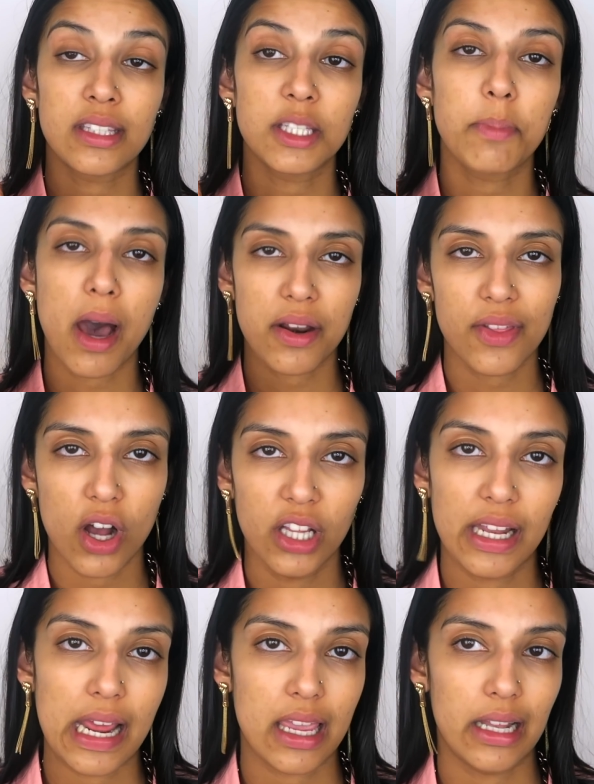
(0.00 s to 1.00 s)
This is part of the
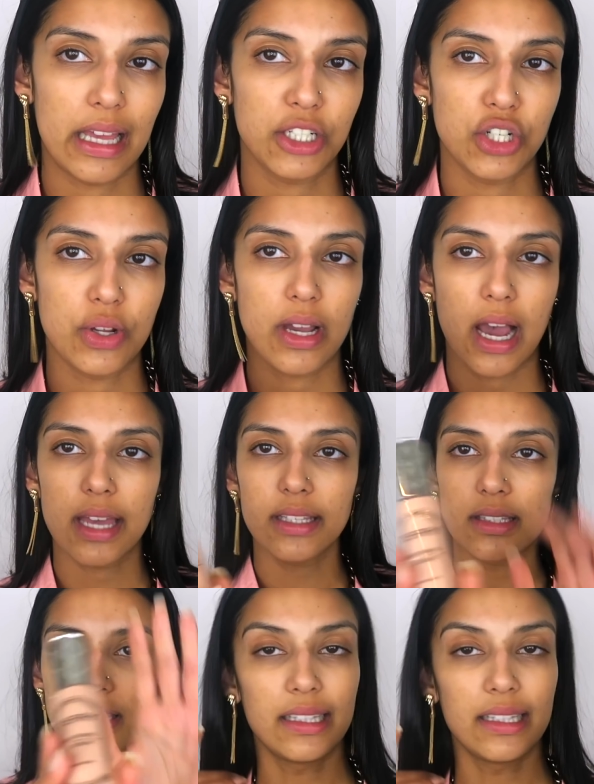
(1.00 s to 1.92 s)
holiday collection, you guys.